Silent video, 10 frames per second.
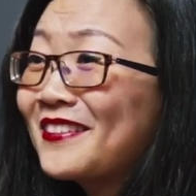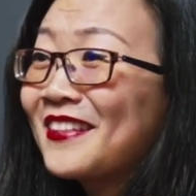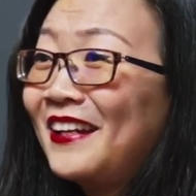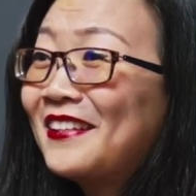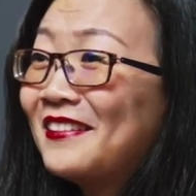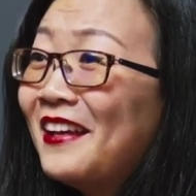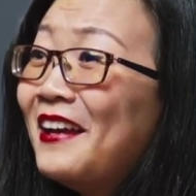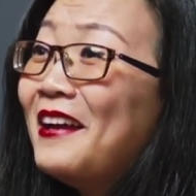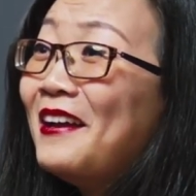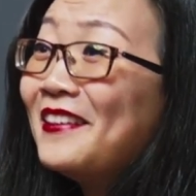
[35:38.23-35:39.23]
excited,
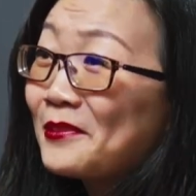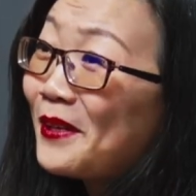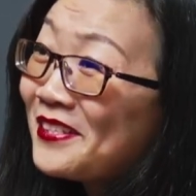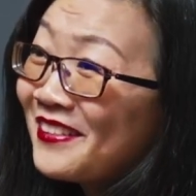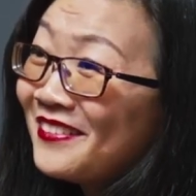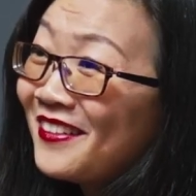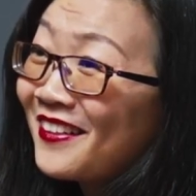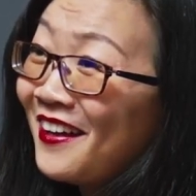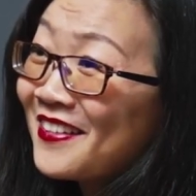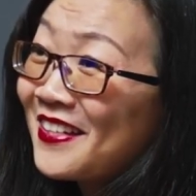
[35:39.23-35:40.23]
especially in the
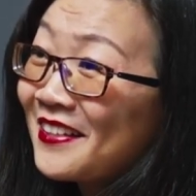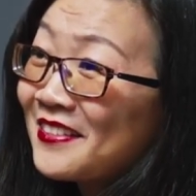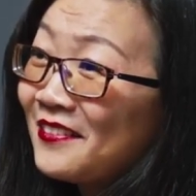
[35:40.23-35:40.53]
context